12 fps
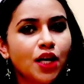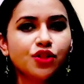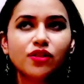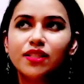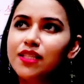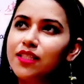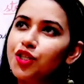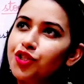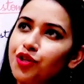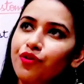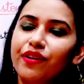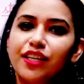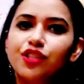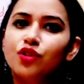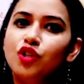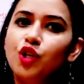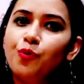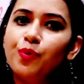So since the sugar is
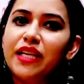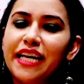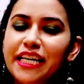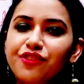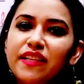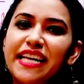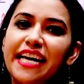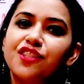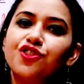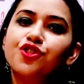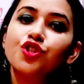soluble, it will get